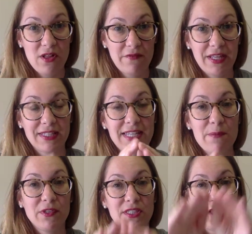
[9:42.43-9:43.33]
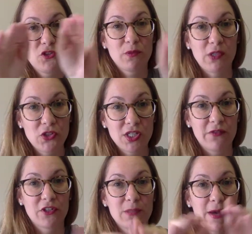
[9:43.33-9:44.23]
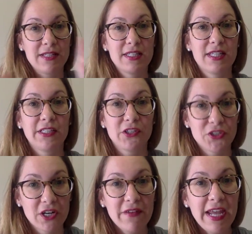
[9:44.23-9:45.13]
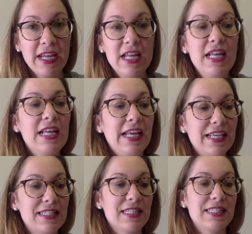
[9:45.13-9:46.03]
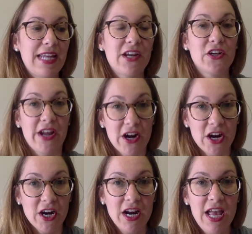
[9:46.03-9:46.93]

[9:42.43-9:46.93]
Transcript: of that sample's distribution of responses on your survey, is the standard error.